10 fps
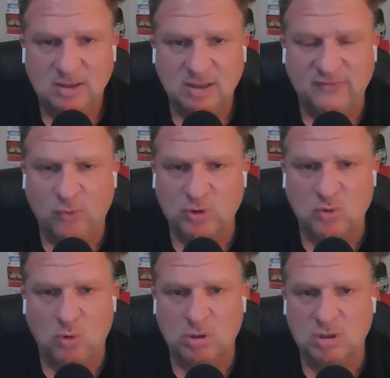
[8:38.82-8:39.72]
in the fourth
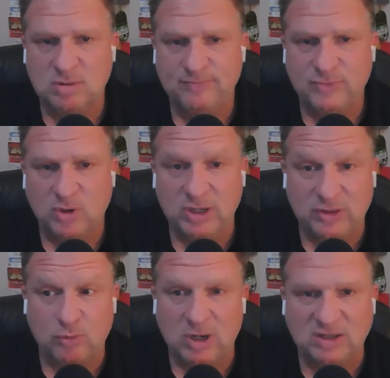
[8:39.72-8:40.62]
quarter or
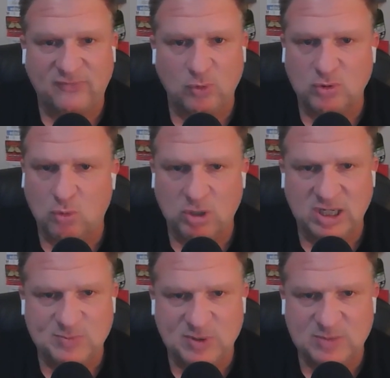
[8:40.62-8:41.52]
throughout the fourth quarter
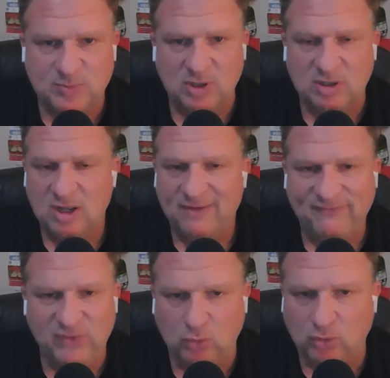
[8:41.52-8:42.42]
against Pittsburgh,
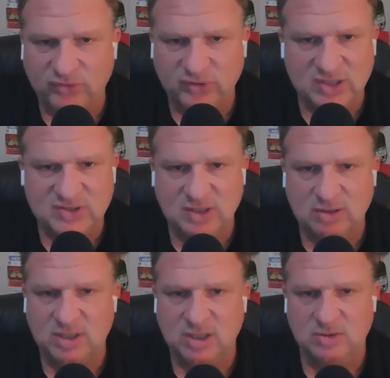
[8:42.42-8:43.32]
field goals against
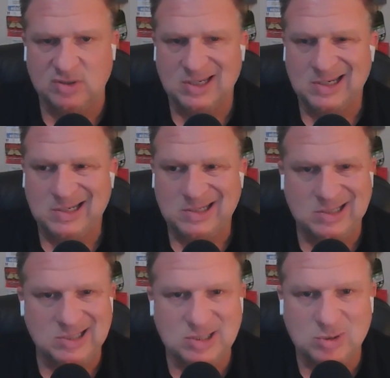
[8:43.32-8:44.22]
Syracuse,
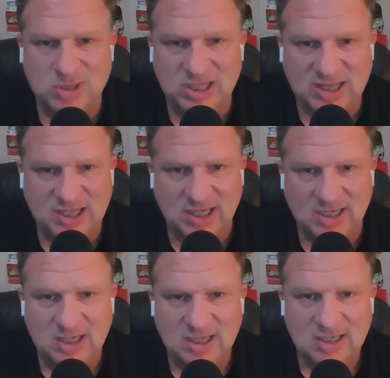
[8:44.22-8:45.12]
didn't do
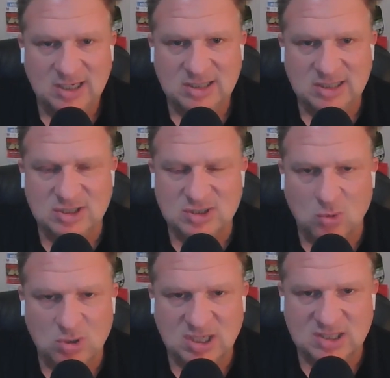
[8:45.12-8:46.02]
anything, didn't
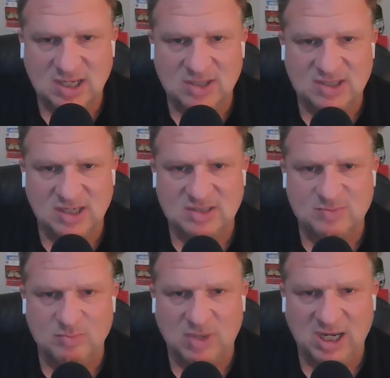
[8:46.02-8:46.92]
score touchdowns against
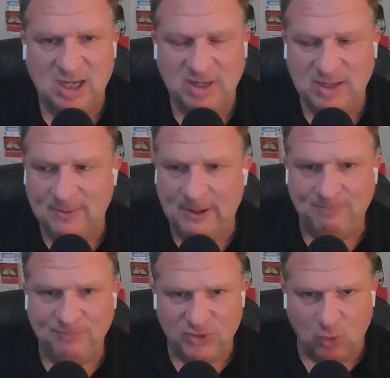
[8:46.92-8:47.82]
Miami.
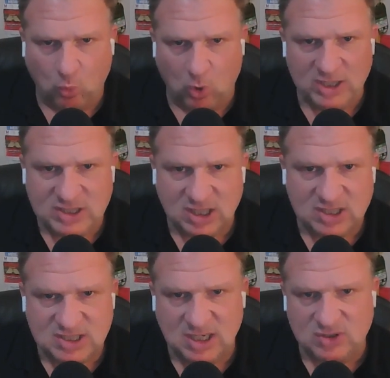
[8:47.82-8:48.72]
The one
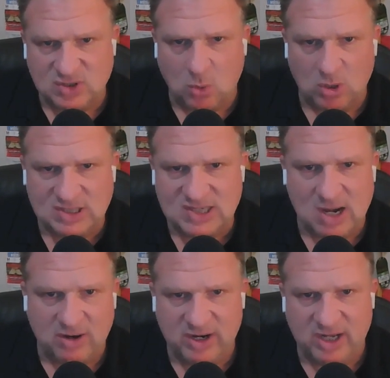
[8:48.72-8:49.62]
touchdown scored
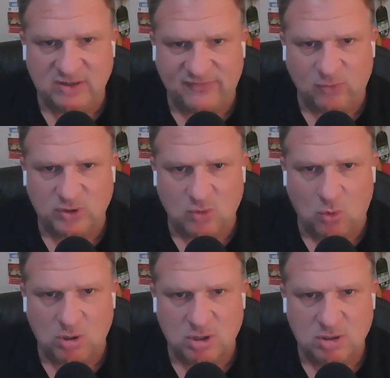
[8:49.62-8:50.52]
Saturday night in the fourth
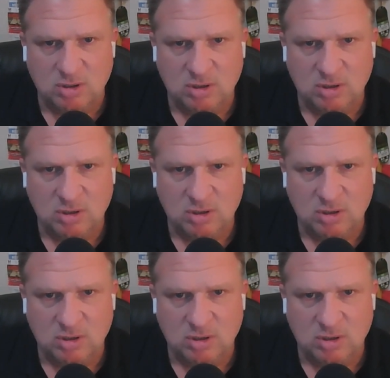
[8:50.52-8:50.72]
quarter